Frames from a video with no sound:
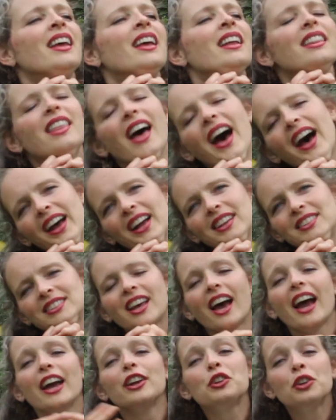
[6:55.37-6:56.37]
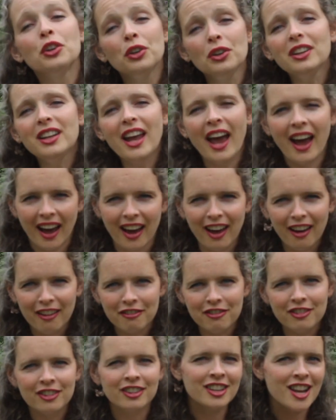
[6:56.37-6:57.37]
that I could
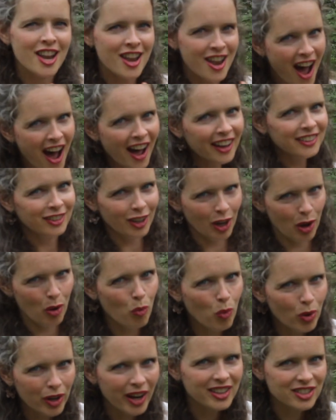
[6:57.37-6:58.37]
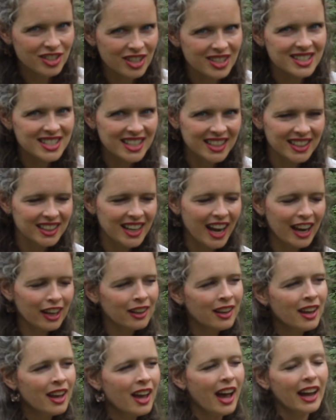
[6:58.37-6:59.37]
have not done what I just did. I
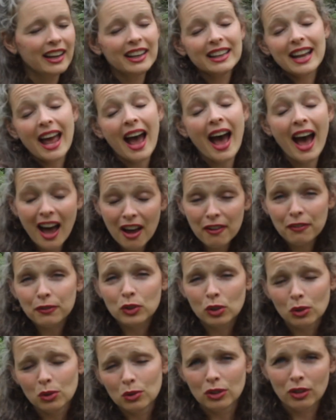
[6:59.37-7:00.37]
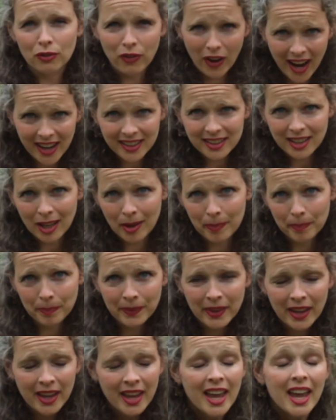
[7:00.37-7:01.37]
didn't have to divide them,
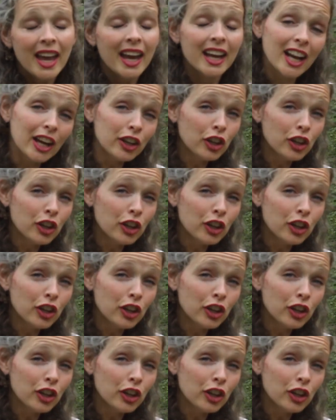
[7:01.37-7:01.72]
and I